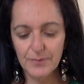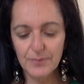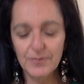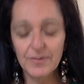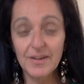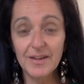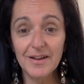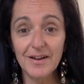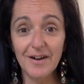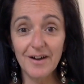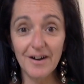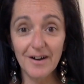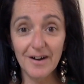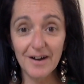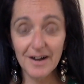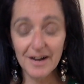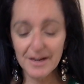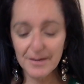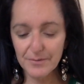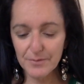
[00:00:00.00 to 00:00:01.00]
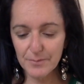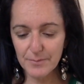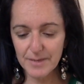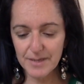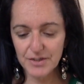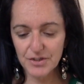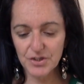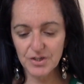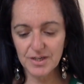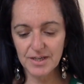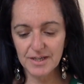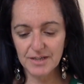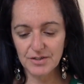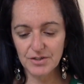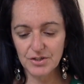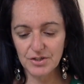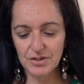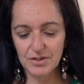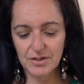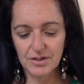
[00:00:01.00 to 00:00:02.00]
the eye of
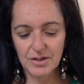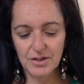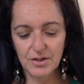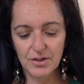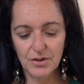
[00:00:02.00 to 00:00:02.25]
imagination